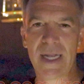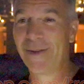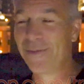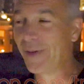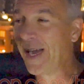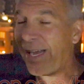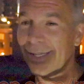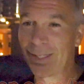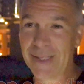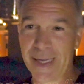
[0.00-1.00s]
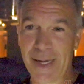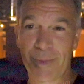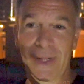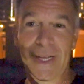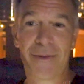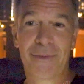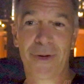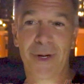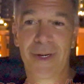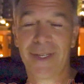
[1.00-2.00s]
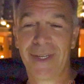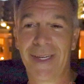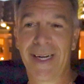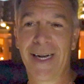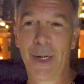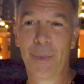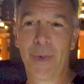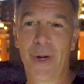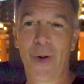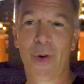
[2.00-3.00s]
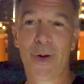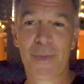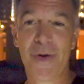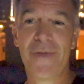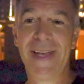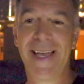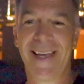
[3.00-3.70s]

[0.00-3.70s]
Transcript: If I look like I'm lit for a horror movie,